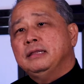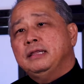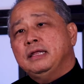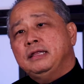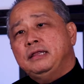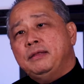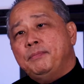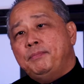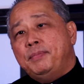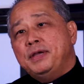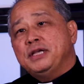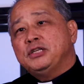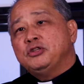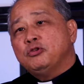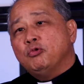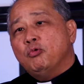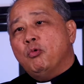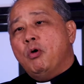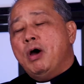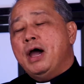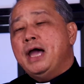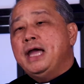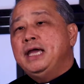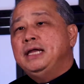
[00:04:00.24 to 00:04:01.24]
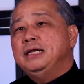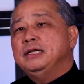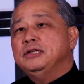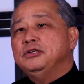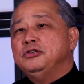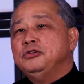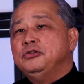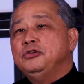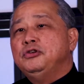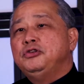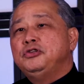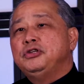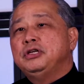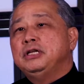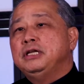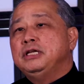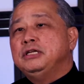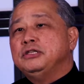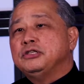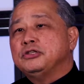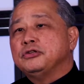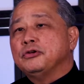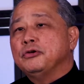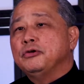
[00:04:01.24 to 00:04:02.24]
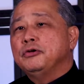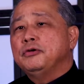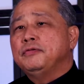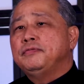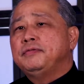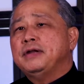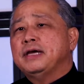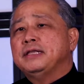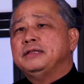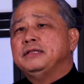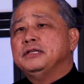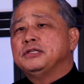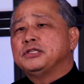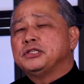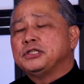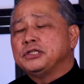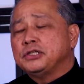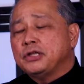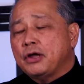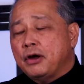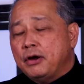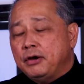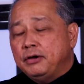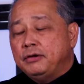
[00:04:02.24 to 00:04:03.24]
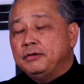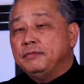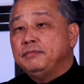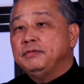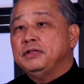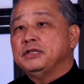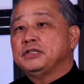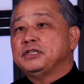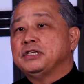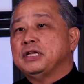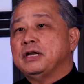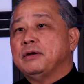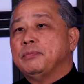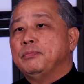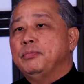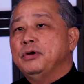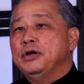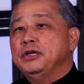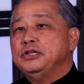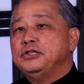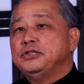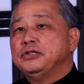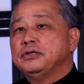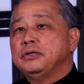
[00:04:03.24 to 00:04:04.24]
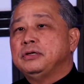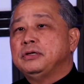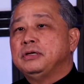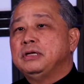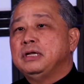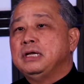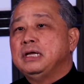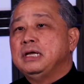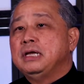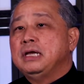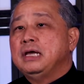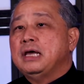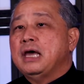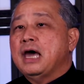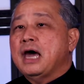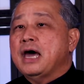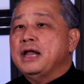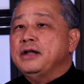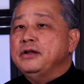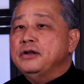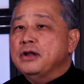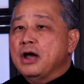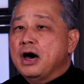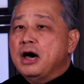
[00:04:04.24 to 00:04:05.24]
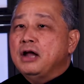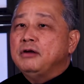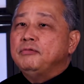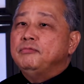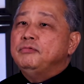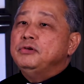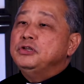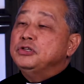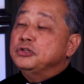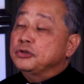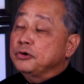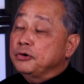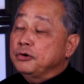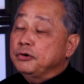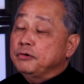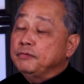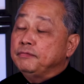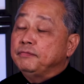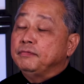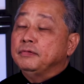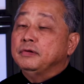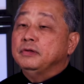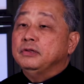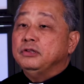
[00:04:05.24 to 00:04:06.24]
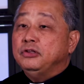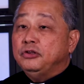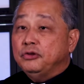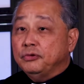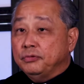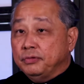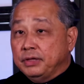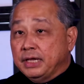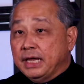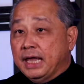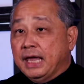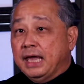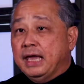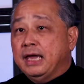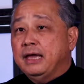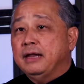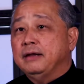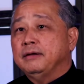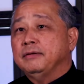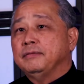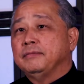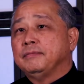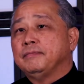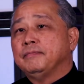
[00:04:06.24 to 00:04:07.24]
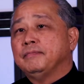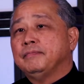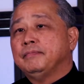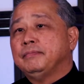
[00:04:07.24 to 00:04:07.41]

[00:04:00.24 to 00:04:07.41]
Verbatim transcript: that the best wine is usually served at the start of the celebration and not reserved till the end.